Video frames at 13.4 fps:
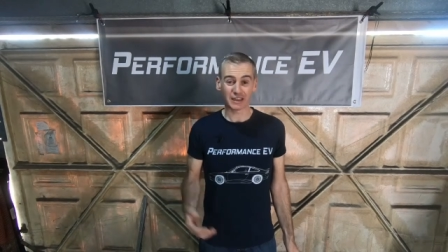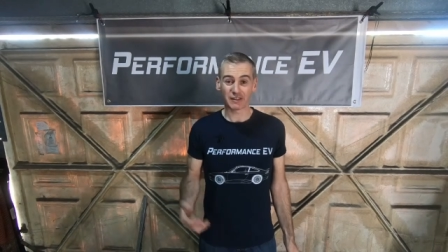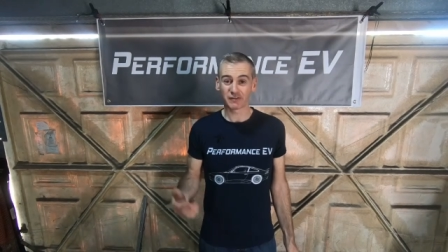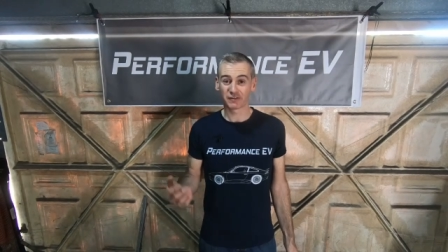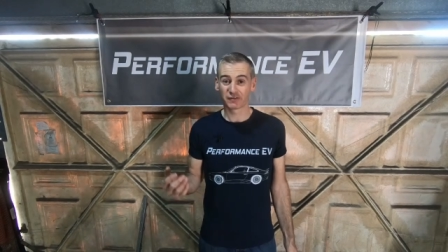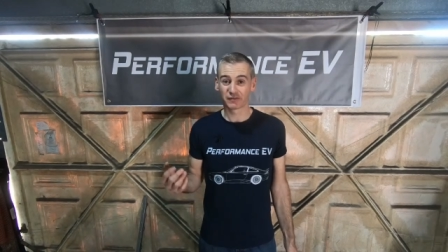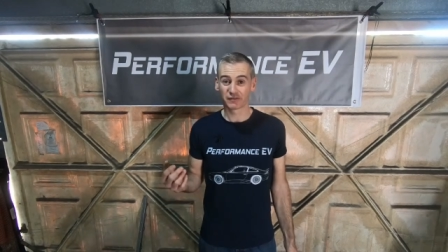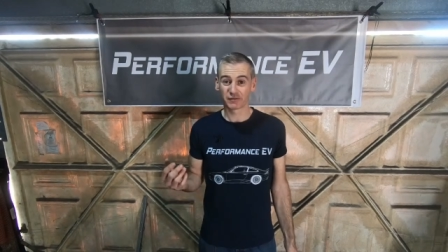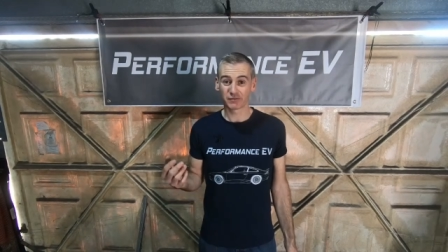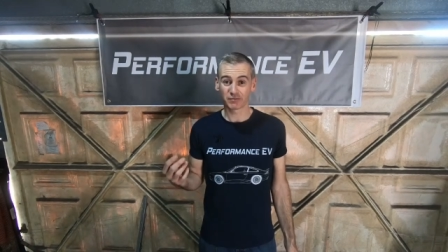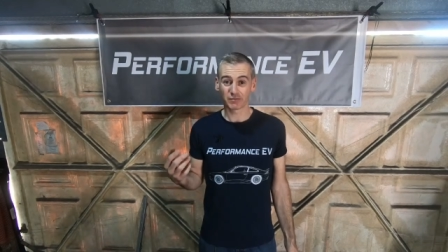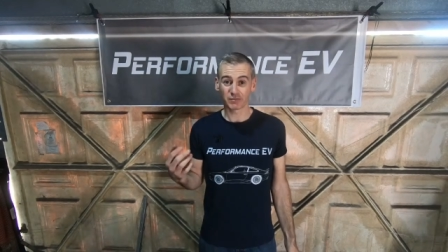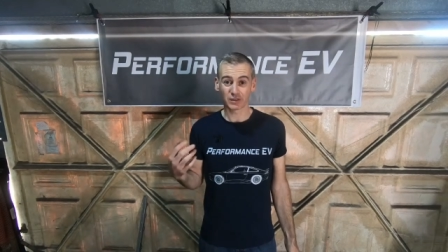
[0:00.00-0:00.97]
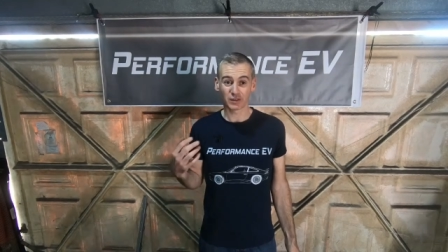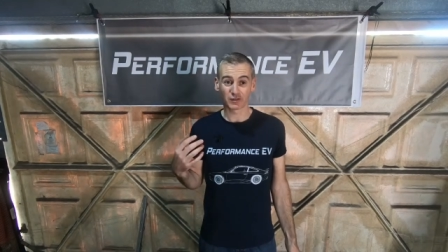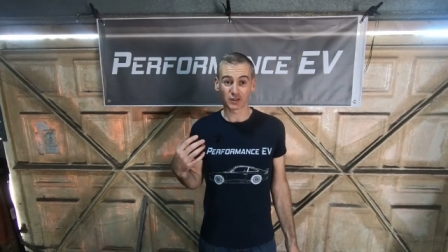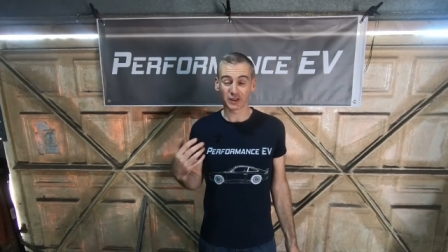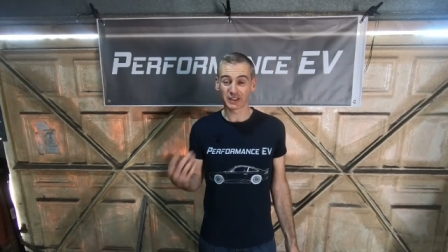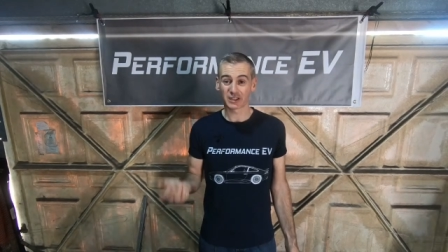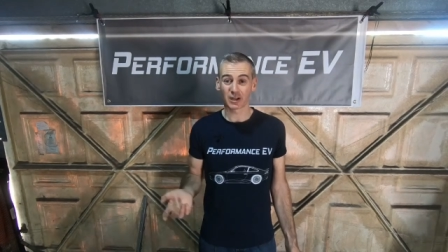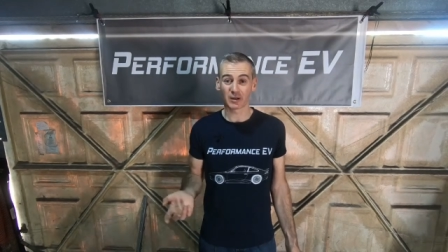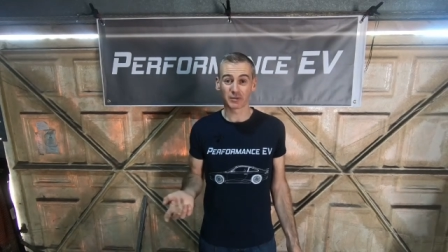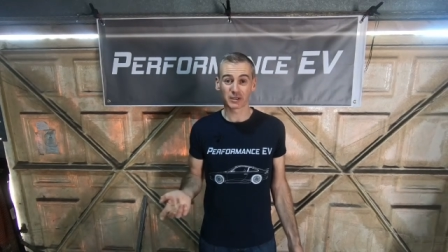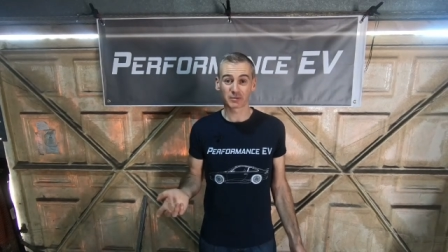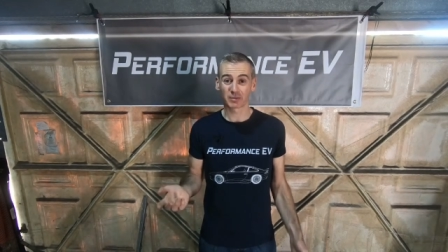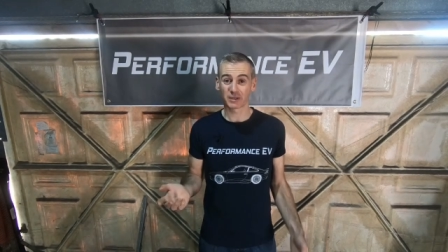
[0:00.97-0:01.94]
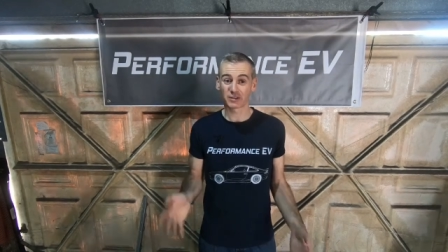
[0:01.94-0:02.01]
If you've got any
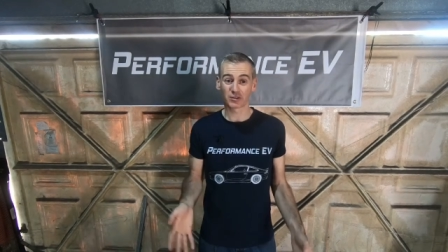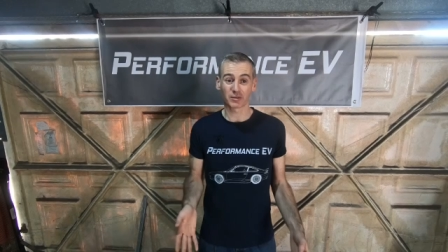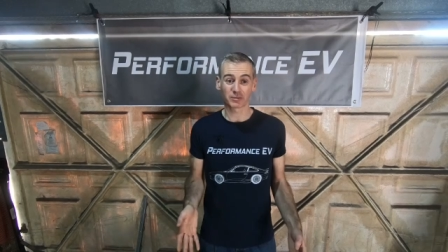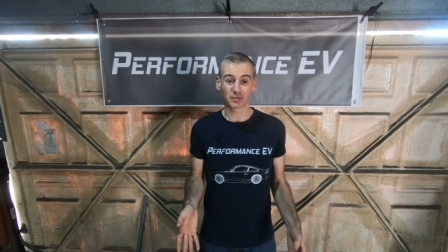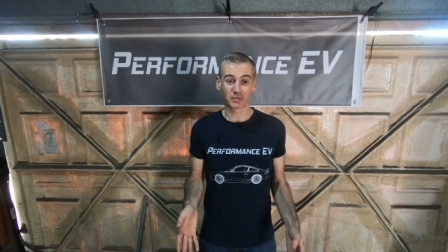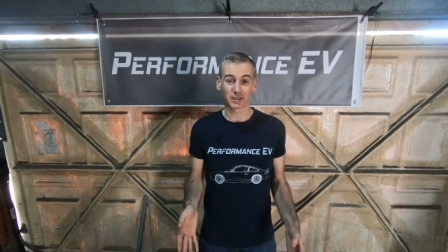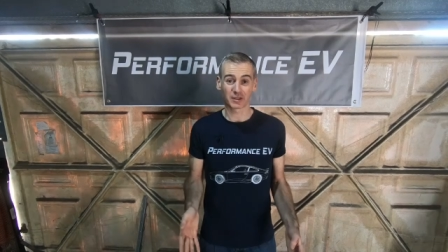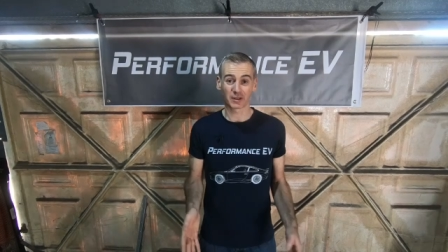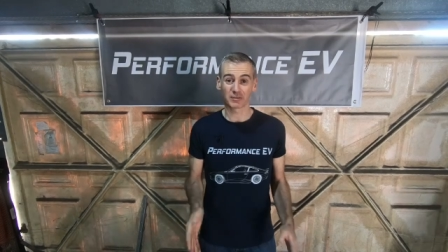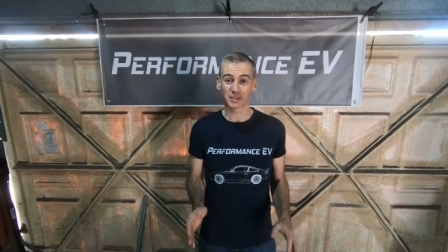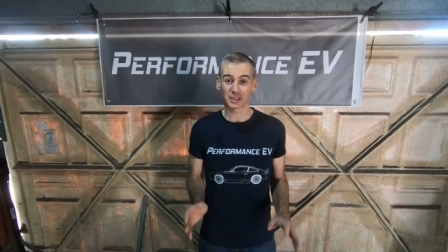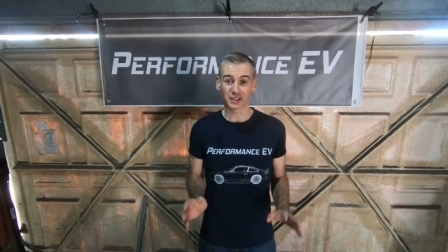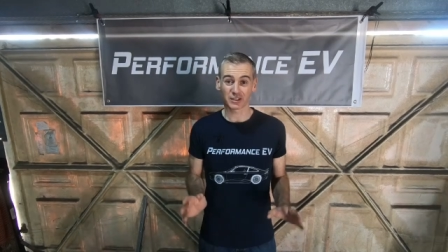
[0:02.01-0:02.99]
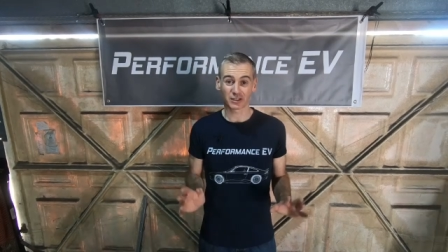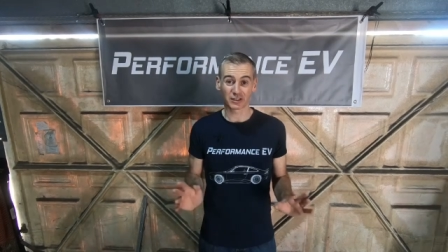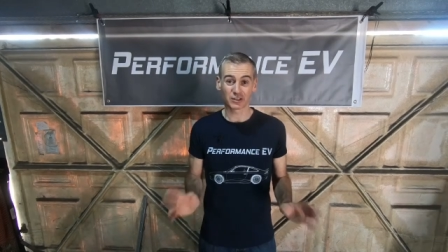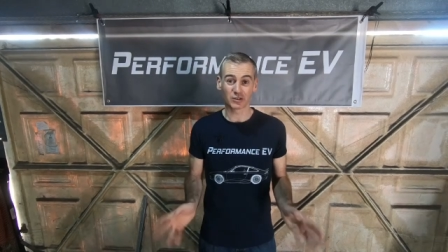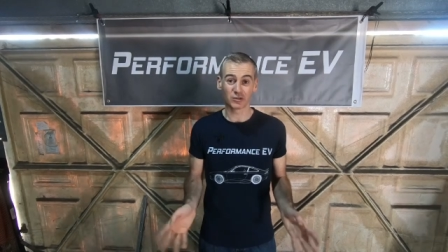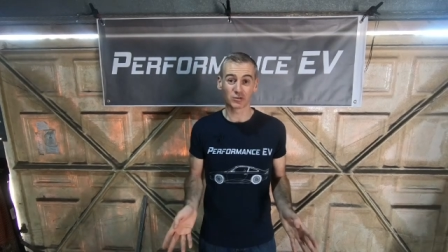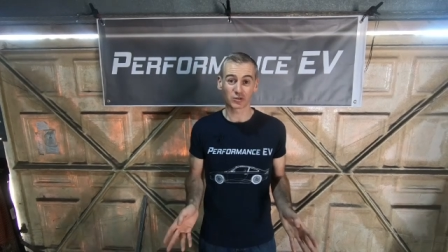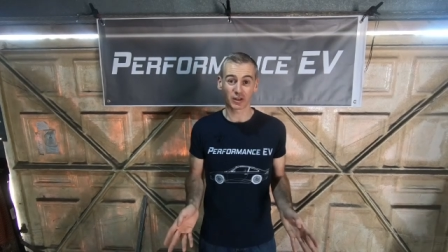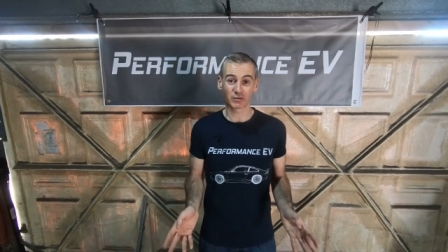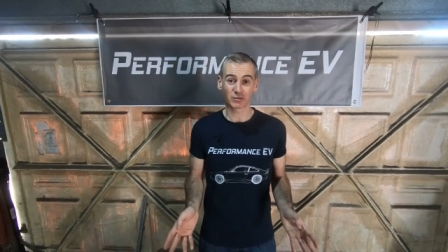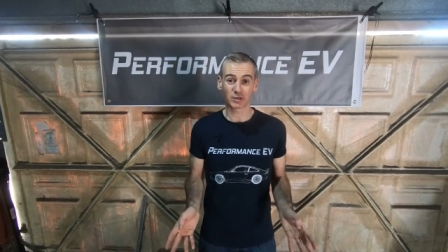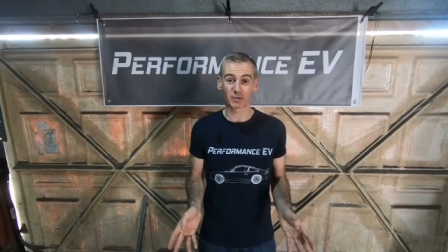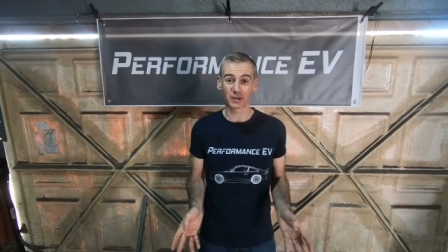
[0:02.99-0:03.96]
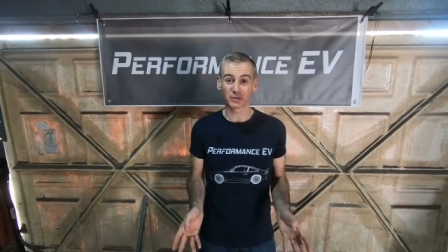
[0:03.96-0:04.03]
comments, please drop them in the comment section. I do try and
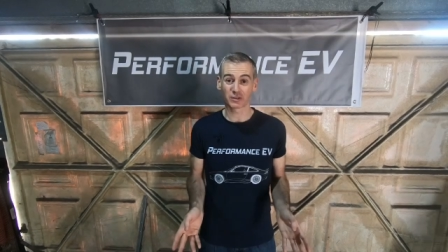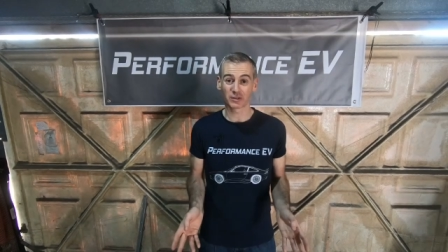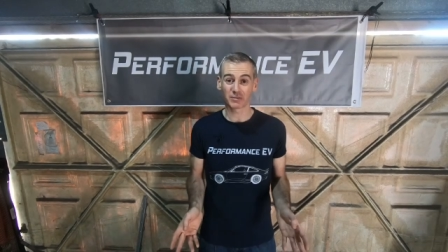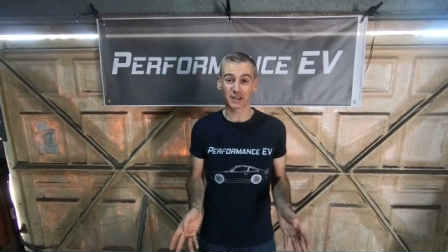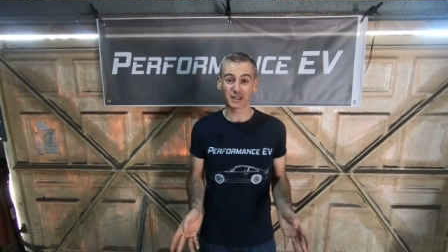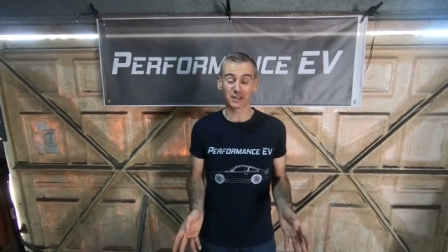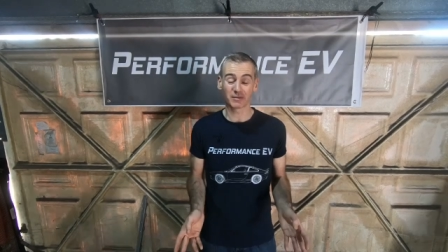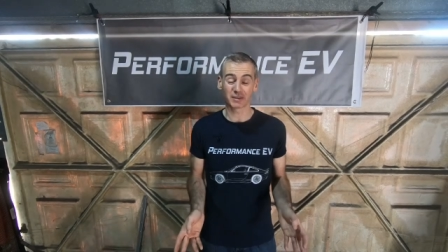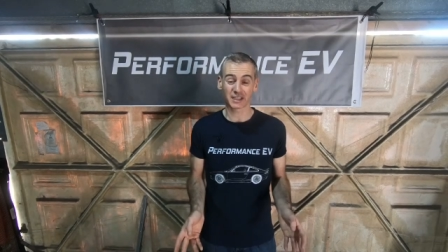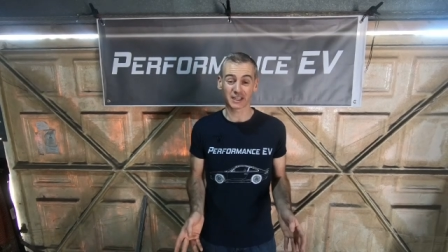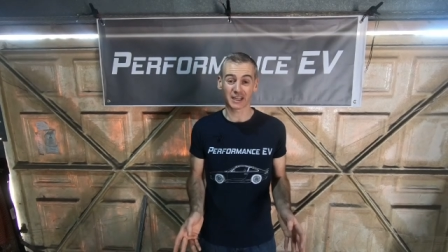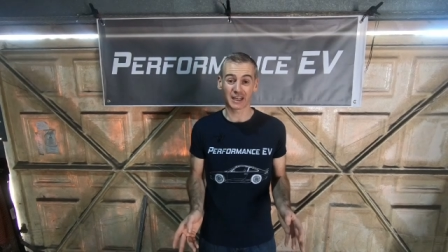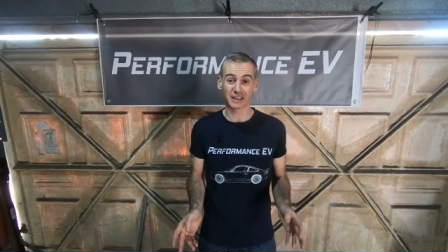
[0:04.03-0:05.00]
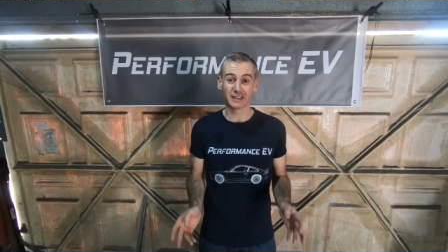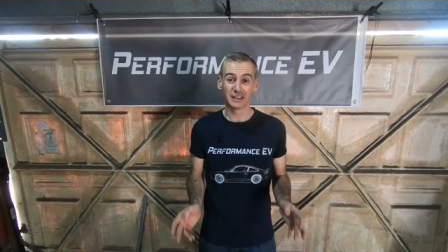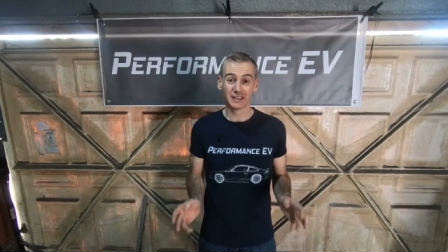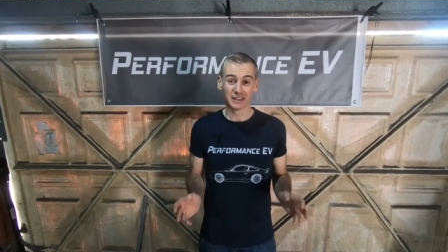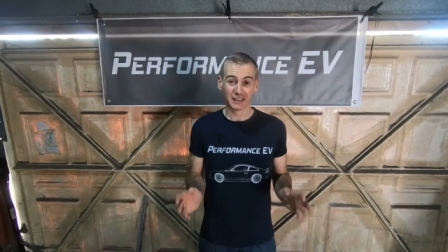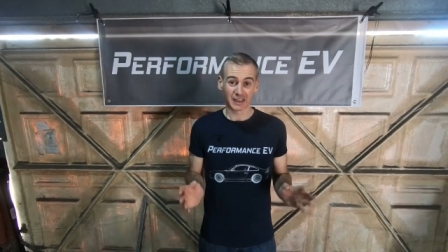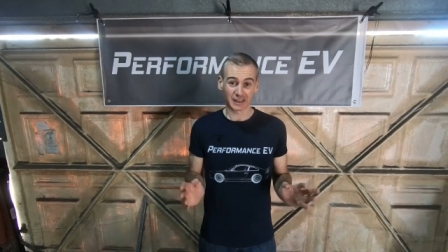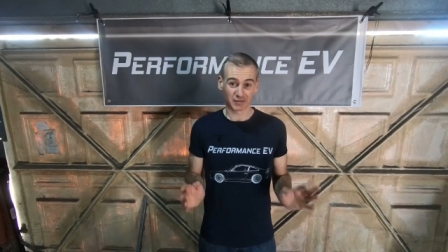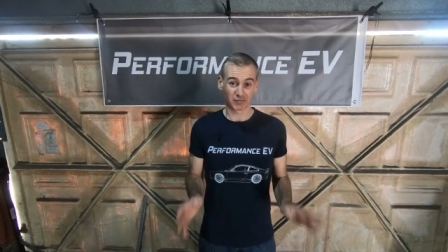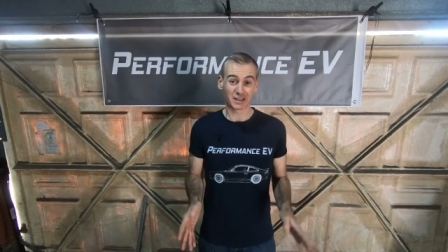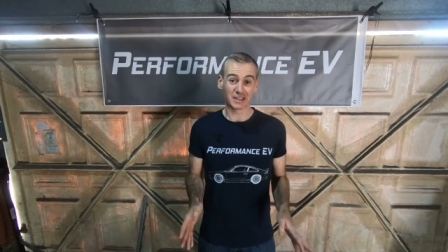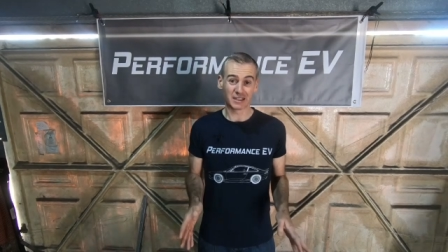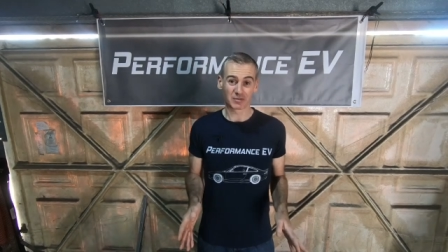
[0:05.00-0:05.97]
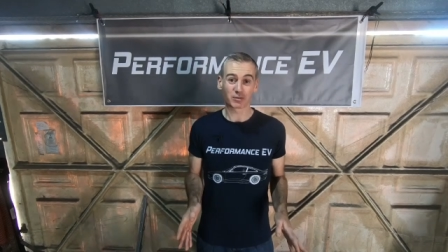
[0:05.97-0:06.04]
respond to as many of them as I can and I
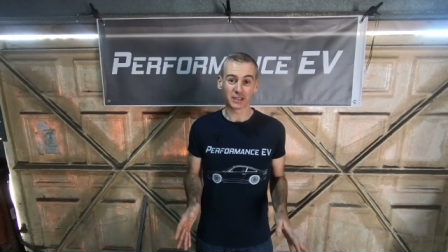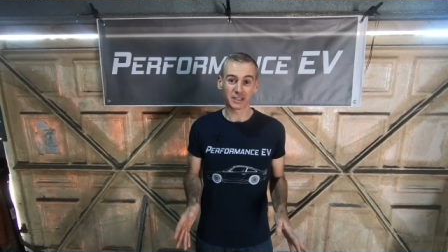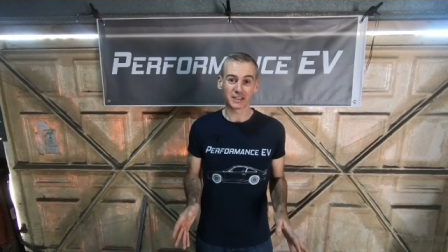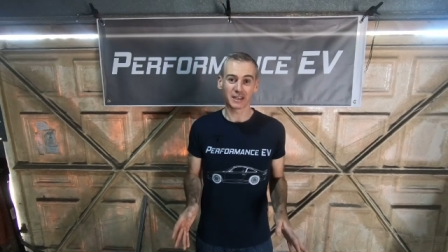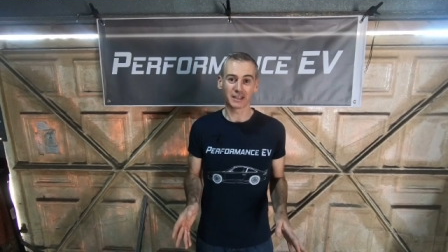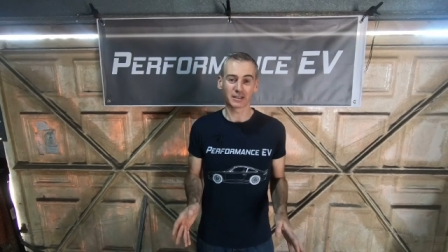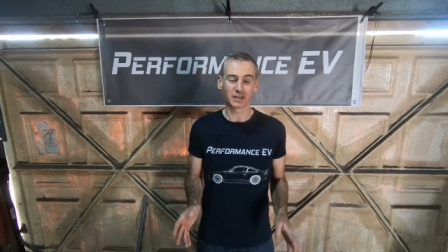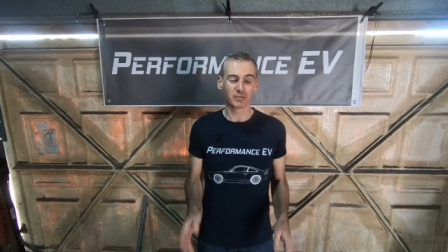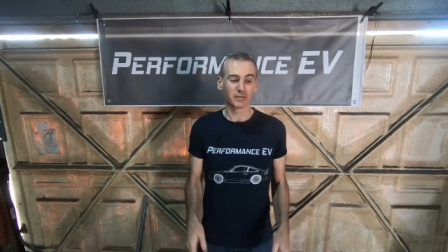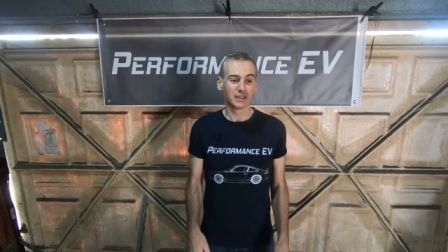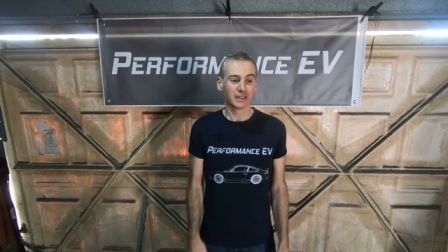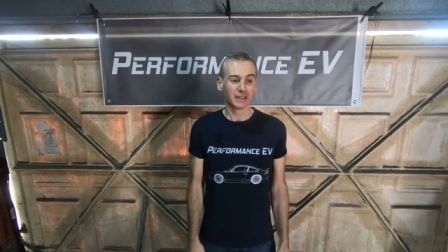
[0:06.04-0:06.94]
really appreciate them.